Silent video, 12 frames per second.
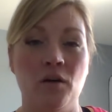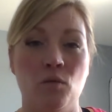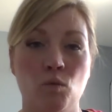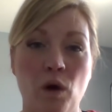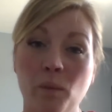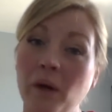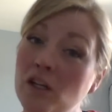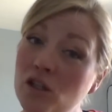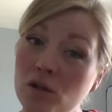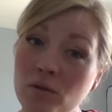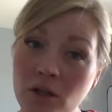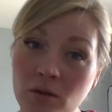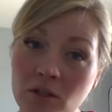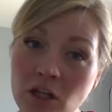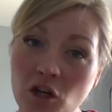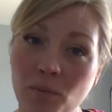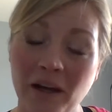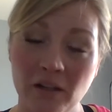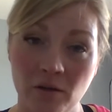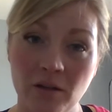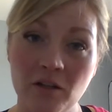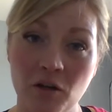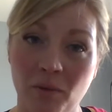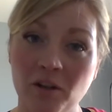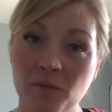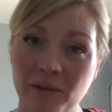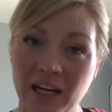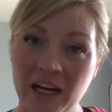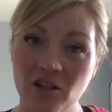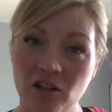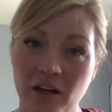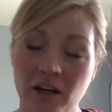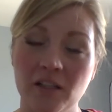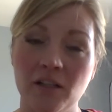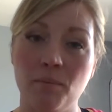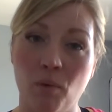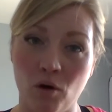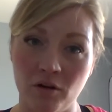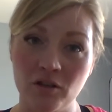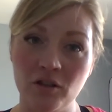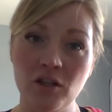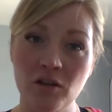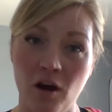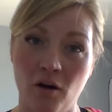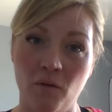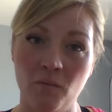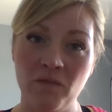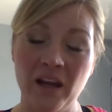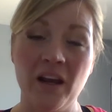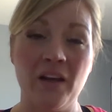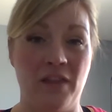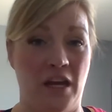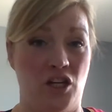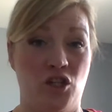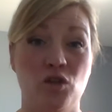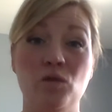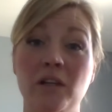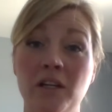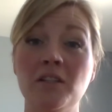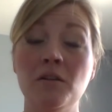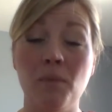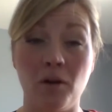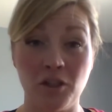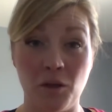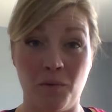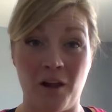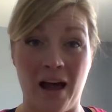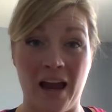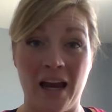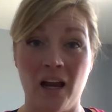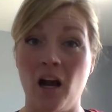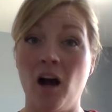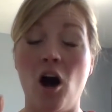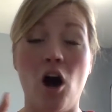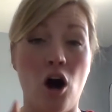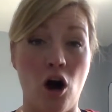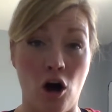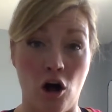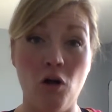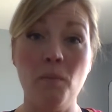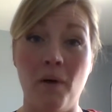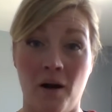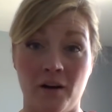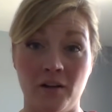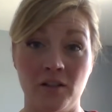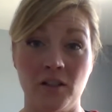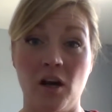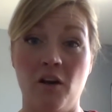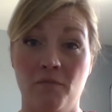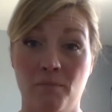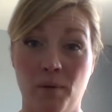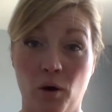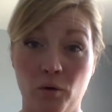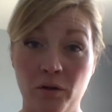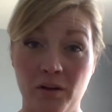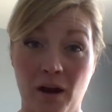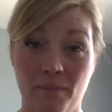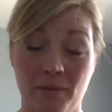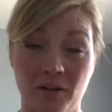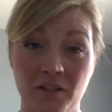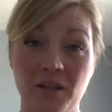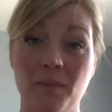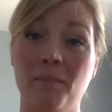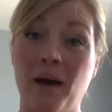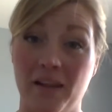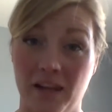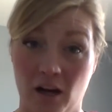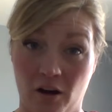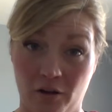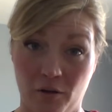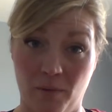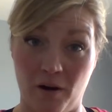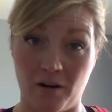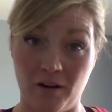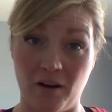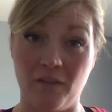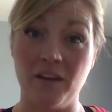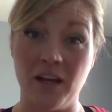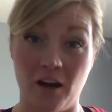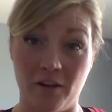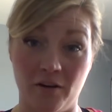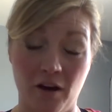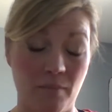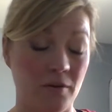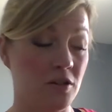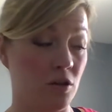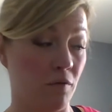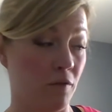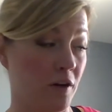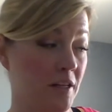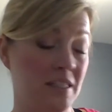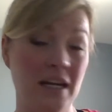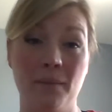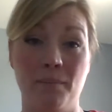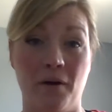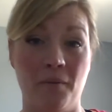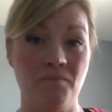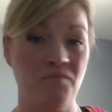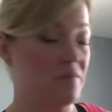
When we do two-digit by two-digit multiplication, it's important to know that you need to multiply all parts of both numbers by the other part of the other number. So for example,